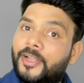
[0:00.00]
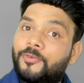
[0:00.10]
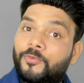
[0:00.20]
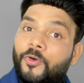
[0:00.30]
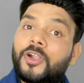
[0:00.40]

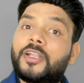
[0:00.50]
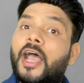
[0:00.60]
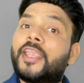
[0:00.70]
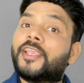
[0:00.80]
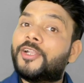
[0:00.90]
And what
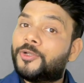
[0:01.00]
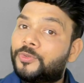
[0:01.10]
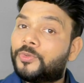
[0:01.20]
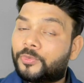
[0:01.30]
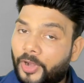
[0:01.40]
I can
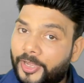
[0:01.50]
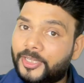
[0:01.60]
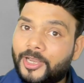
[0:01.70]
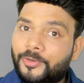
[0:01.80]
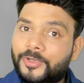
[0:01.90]
do
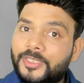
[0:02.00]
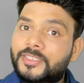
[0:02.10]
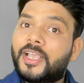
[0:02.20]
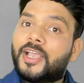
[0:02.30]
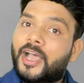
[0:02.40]
right now is